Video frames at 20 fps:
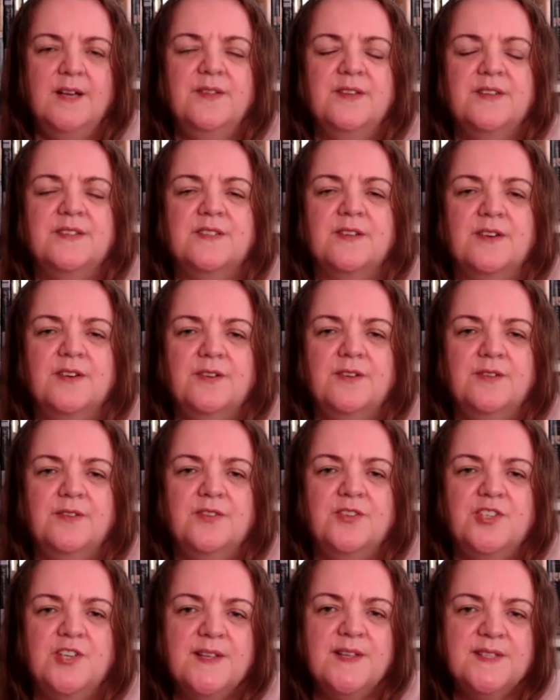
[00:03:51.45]
So
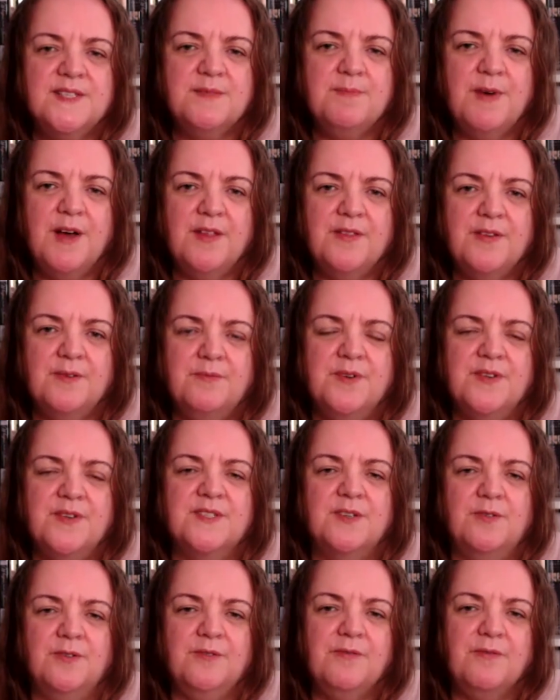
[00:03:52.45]
Jet's mother was
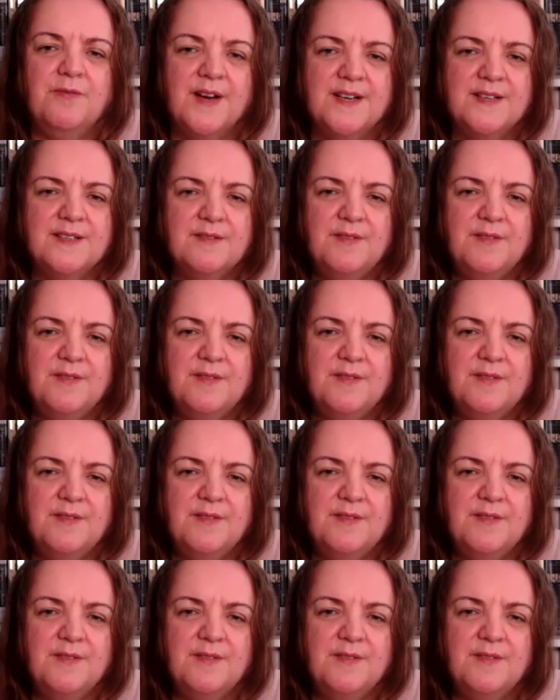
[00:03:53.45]
a good friend